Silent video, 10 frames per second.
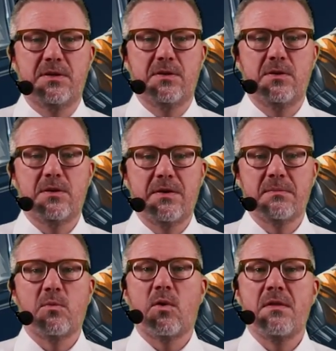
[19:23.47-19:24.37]
and you're
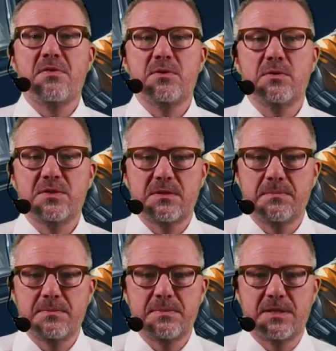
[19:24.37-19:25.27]
even more
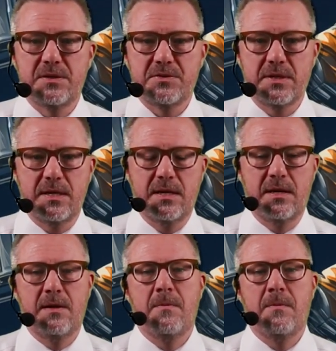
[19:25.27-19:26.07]
enthused potentially.